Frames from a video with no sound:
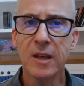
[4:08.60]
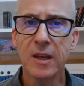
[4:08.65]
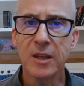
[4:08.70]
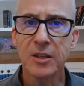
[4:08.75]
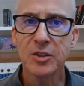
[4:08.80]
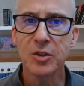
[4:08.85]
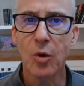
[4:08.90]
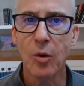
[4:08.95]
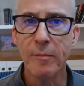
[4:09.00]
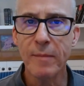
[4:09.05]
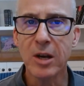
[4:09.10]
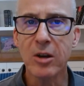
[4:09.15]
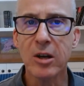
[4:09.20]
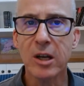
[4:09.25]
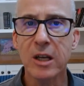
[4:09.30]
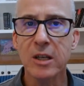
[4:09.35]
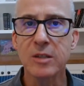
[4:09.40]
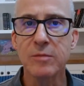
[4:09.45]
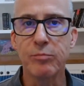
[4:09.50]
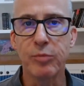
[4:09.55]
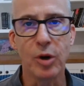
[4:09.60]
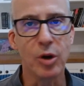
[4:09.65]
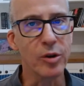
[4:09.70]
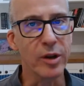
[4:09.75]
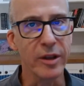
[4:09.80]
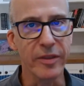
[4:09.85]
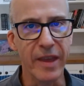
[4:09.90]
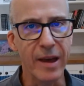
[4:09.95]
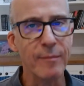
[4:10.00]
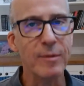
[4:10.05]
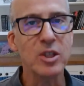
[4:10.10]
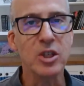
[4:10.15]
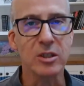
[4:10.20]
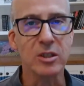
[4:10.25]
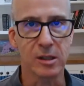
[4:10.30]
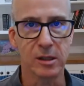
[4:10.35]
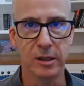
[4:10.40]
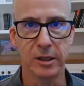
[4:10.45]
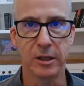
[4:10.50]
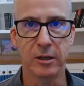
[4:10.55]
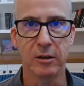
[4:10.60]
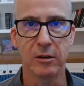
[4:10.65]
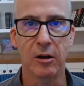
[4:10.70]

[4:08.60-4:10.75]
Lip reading: So America is broken, that much is clear.